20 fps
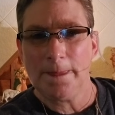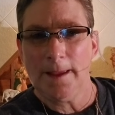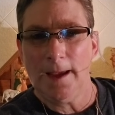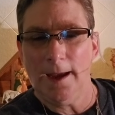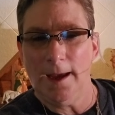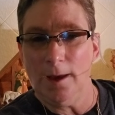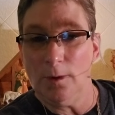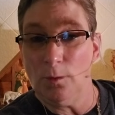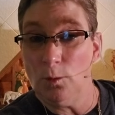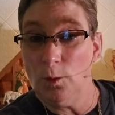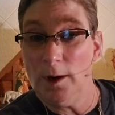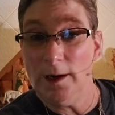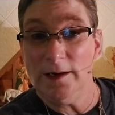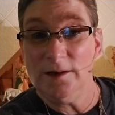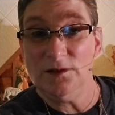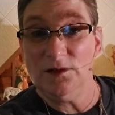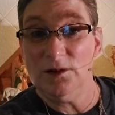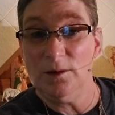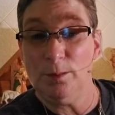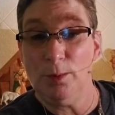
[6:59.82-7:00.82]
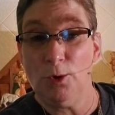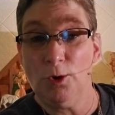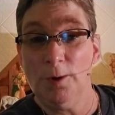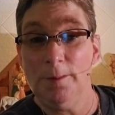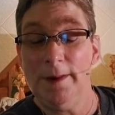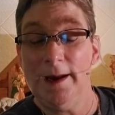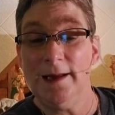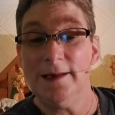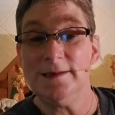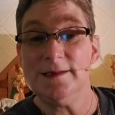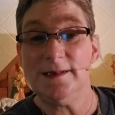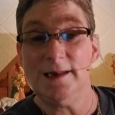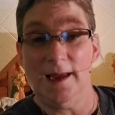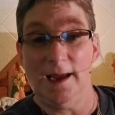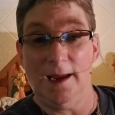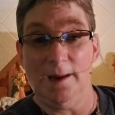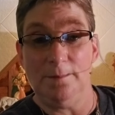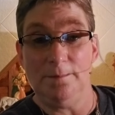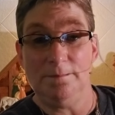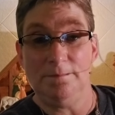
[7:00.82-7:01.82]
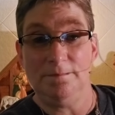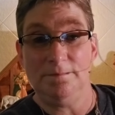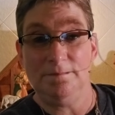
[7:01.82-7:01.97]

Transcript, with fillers: And what is the poor man's name?